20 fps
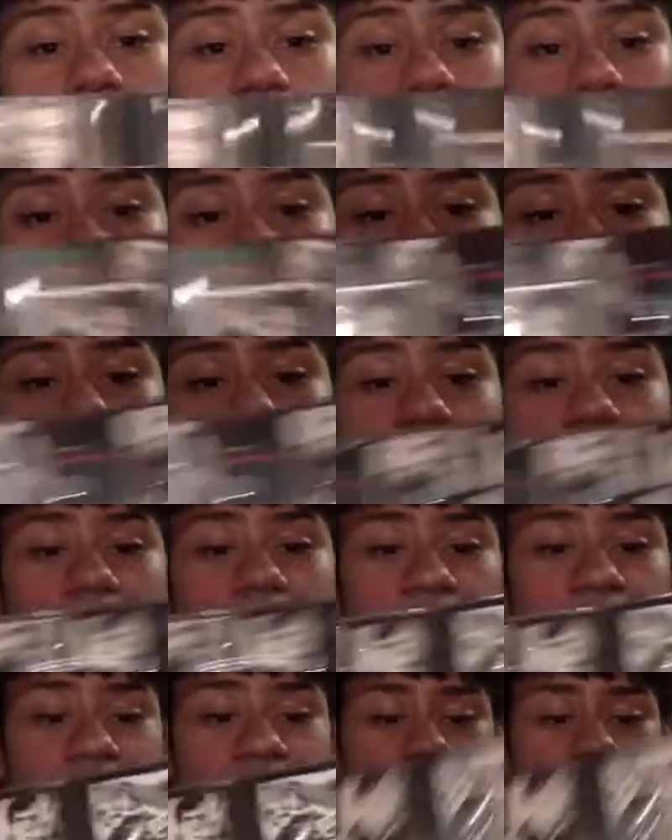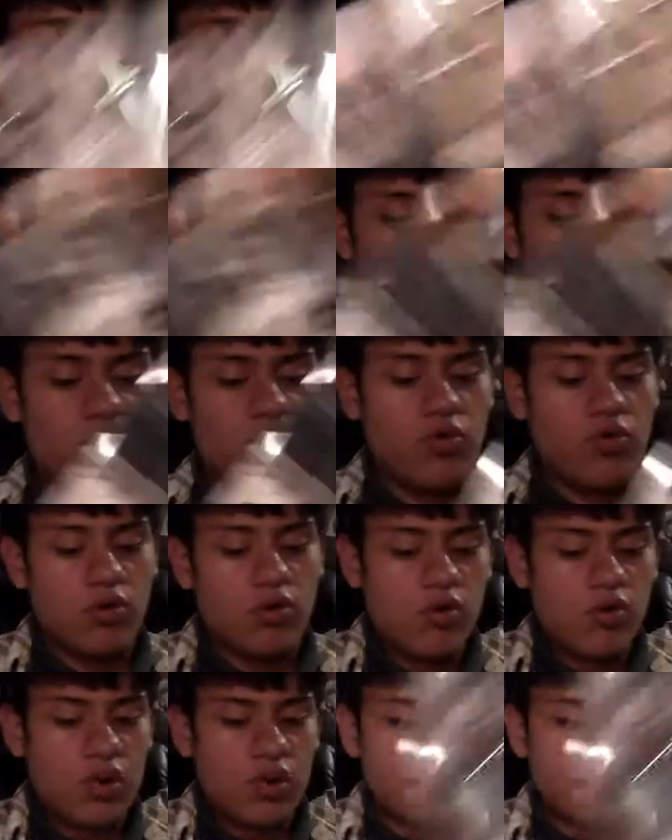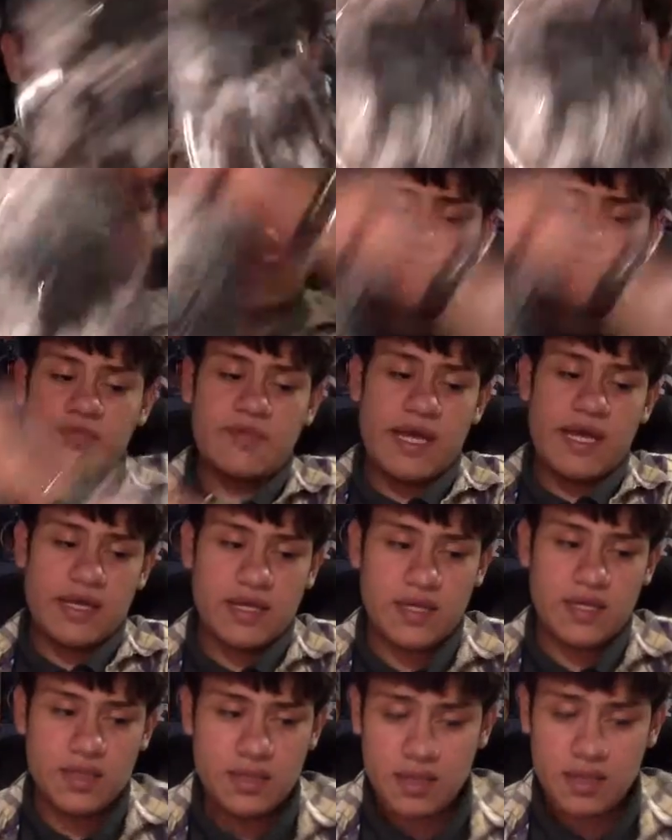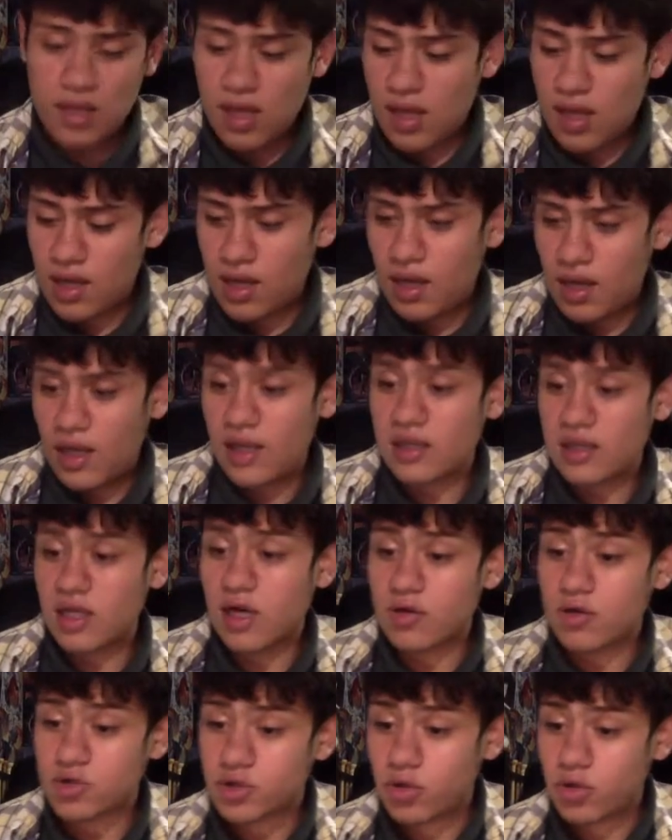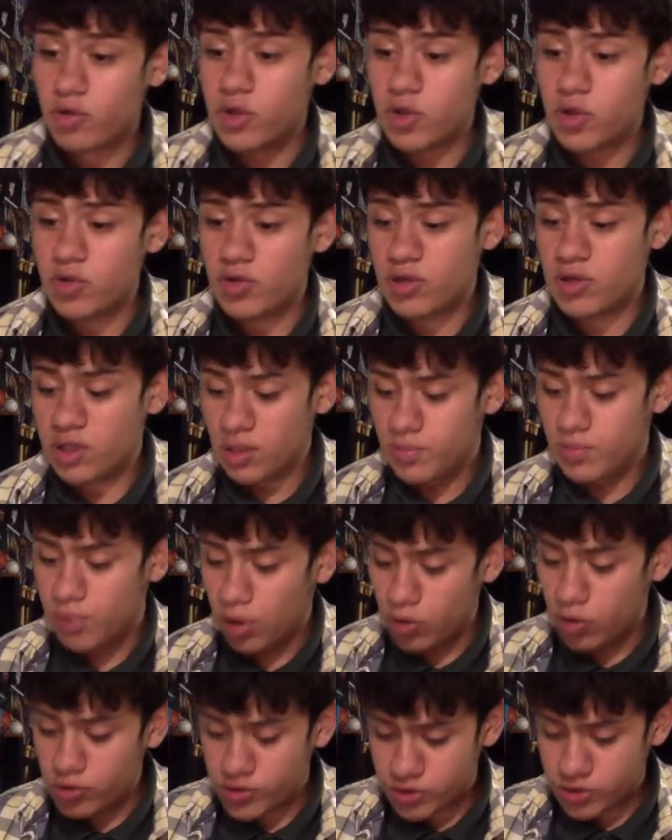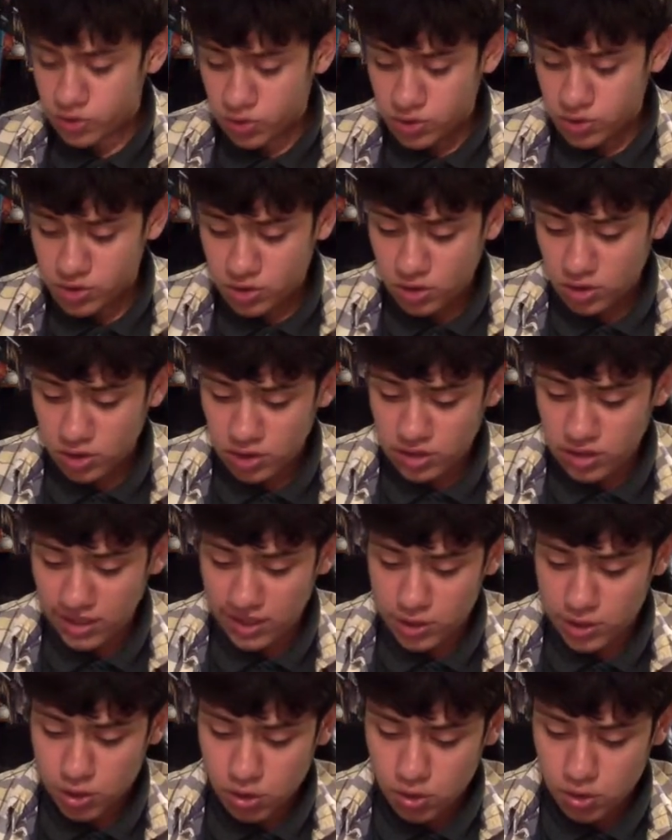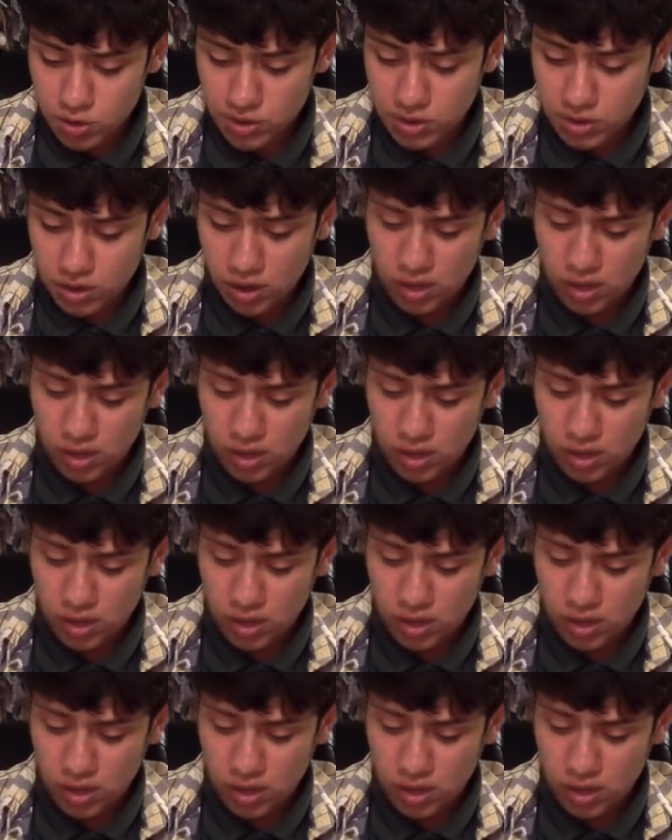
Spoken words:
Pretty amazing, pretty cool. Let me put this back in. And then I'll show you the posters, the theatrical,